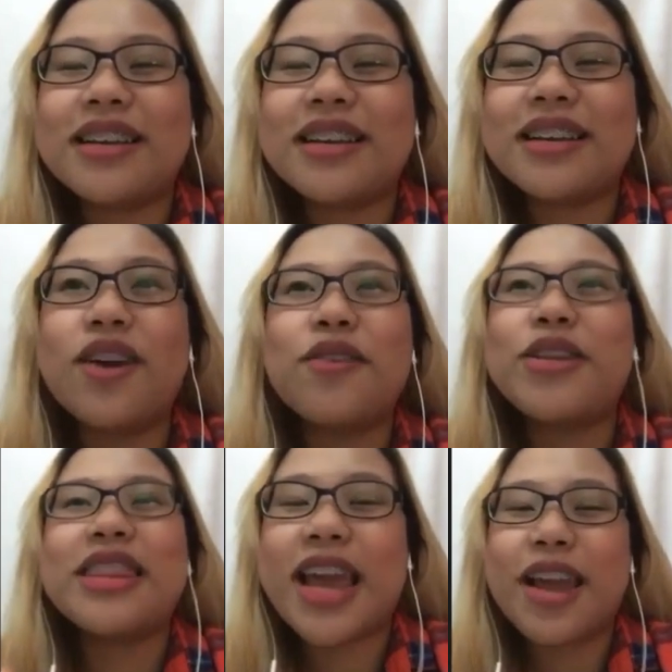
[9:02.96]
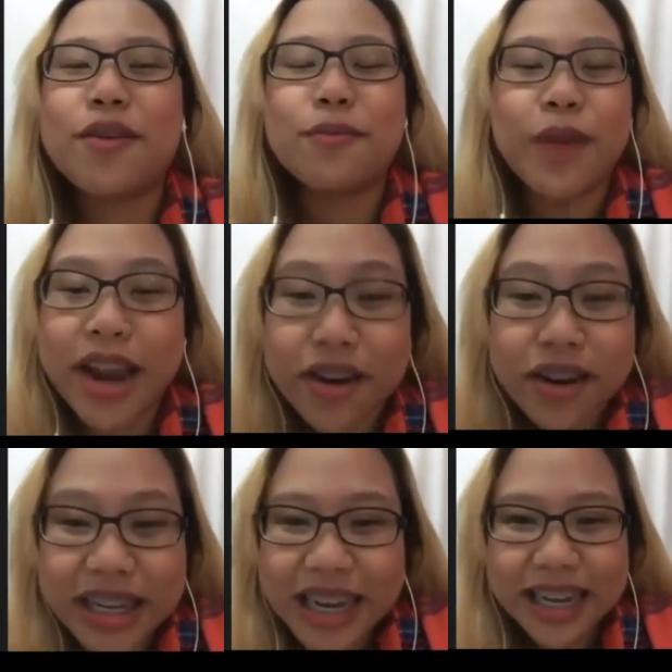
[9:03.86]
you know, they
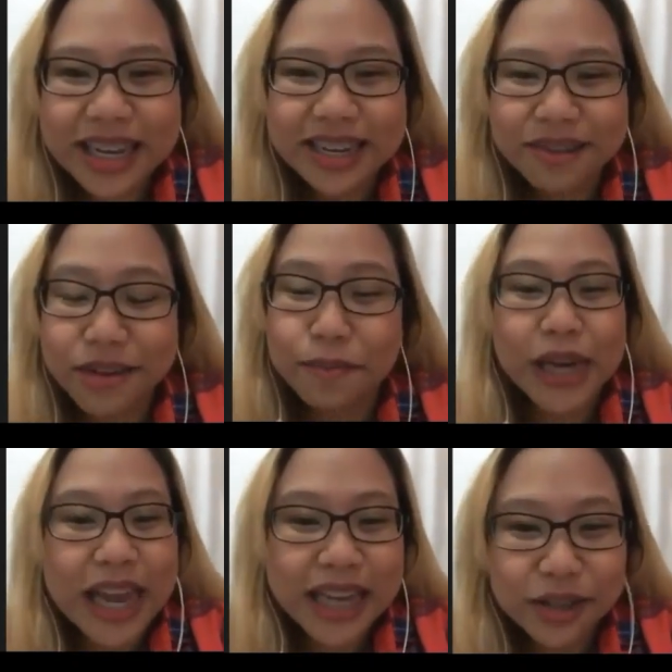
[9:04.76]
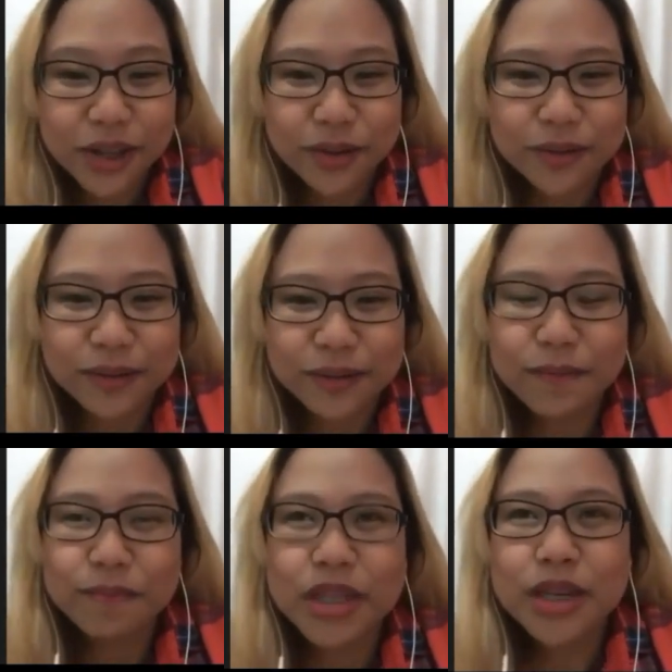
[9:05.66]
rarely reply to you.
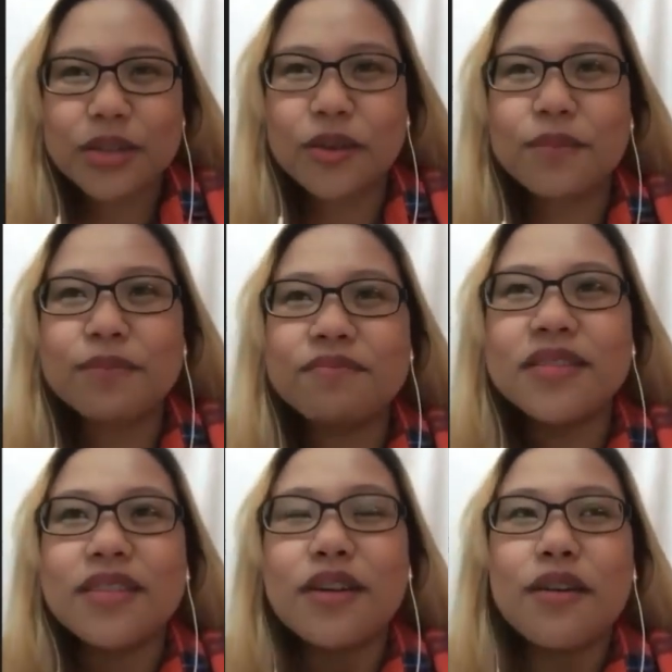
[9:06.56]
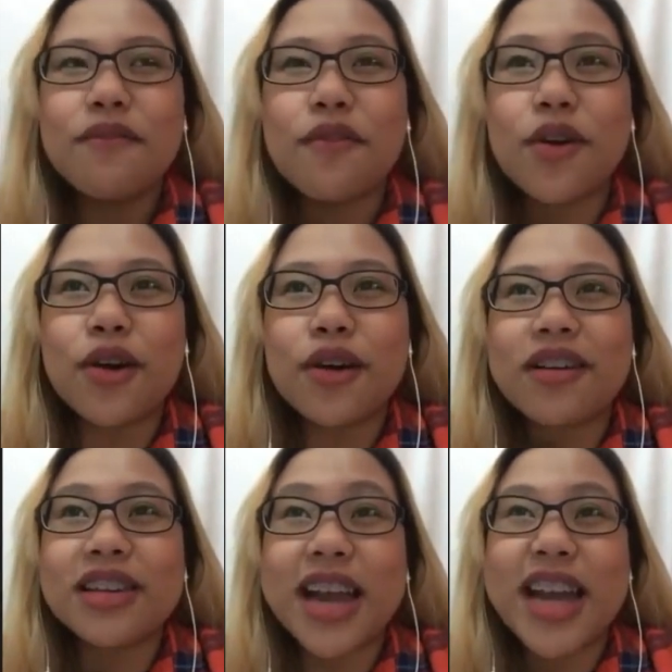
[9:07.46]
So for
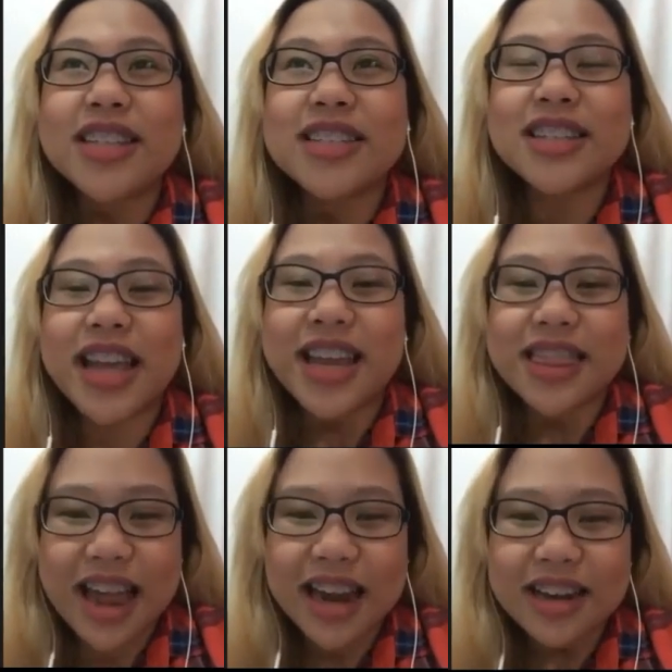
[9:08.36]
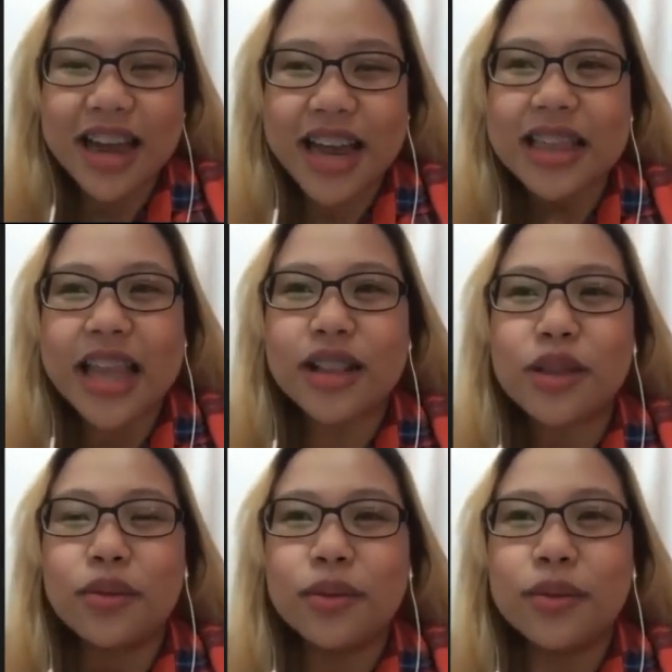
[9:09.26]
clients like that, I tend
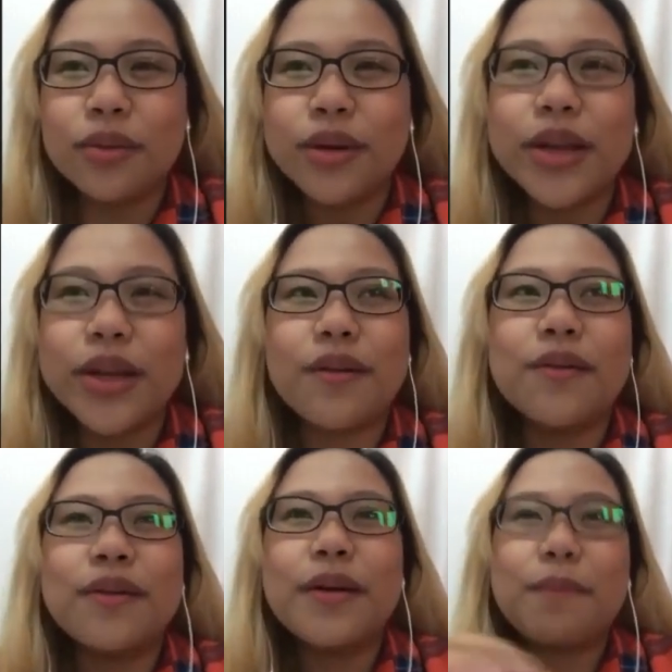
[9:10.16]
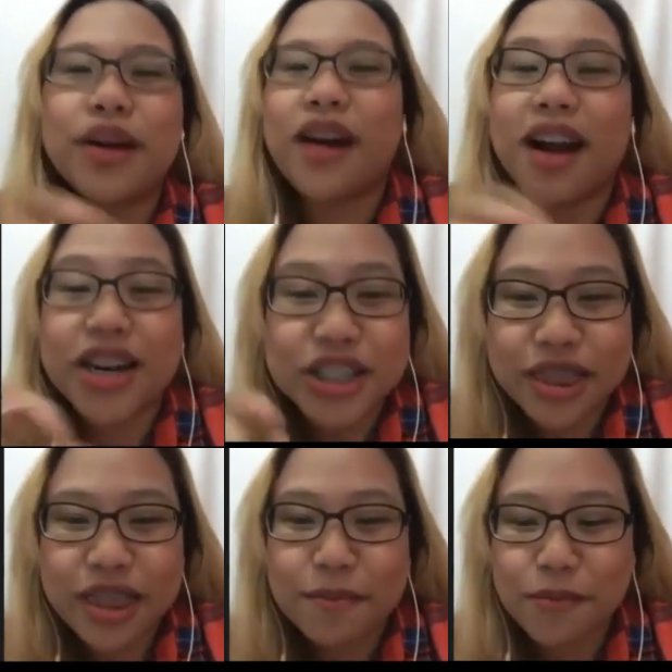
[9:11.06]
to, you know, barrage
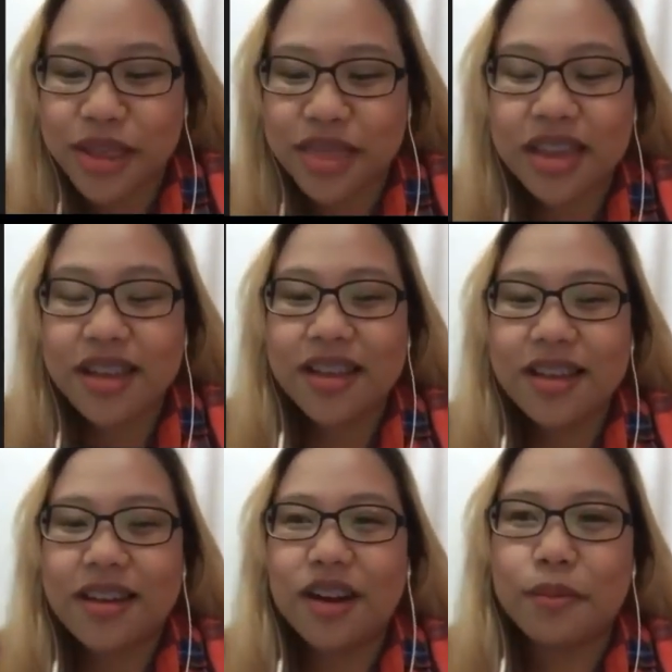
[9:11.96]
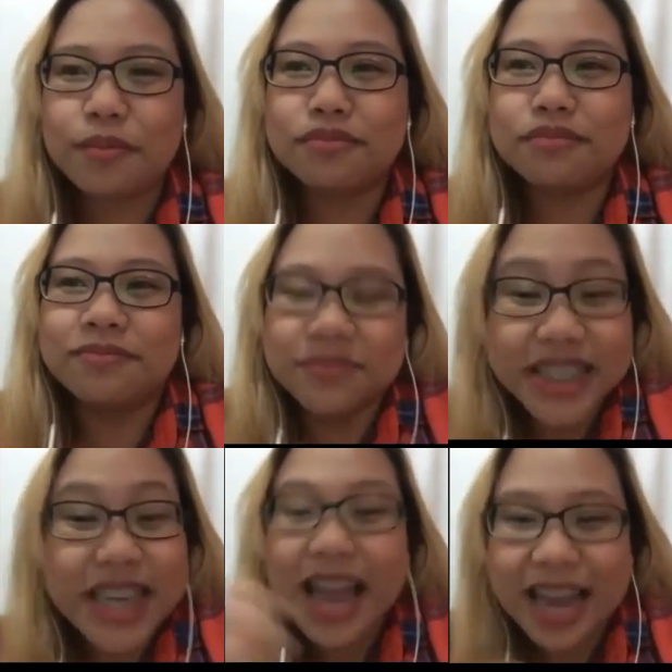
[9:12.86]
them with, you
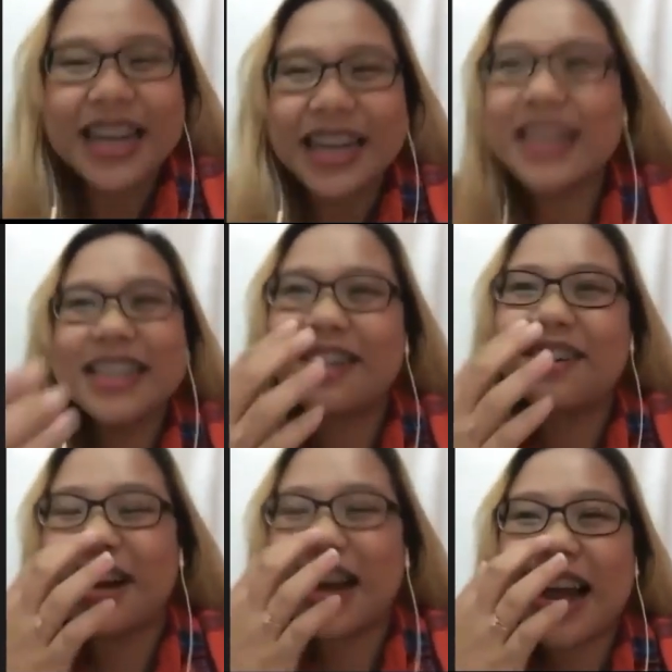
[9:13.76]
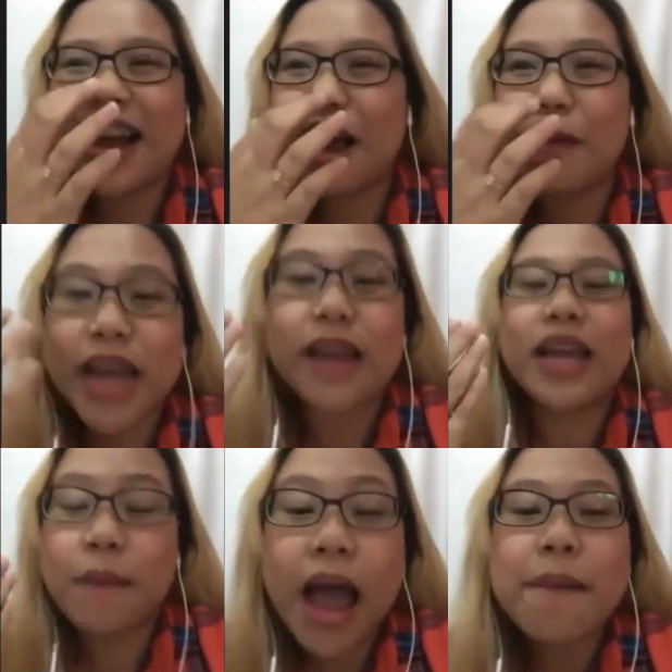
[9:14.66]
know,
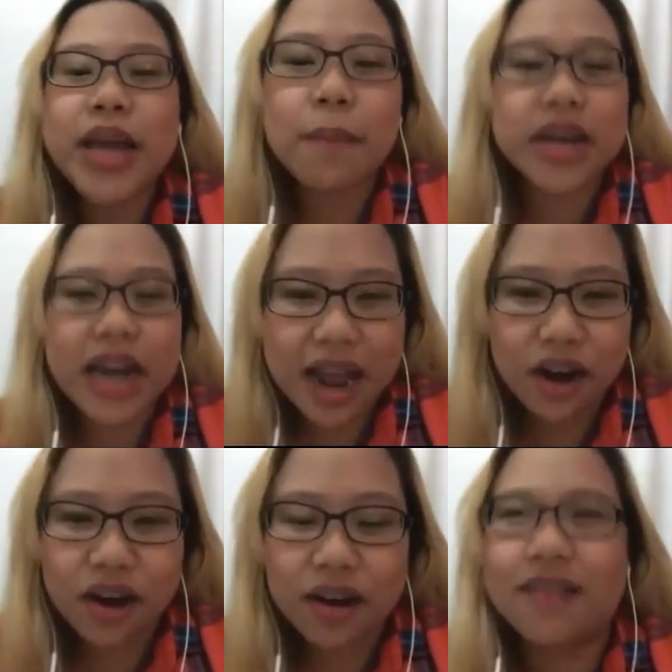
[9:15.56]
I become a nagger.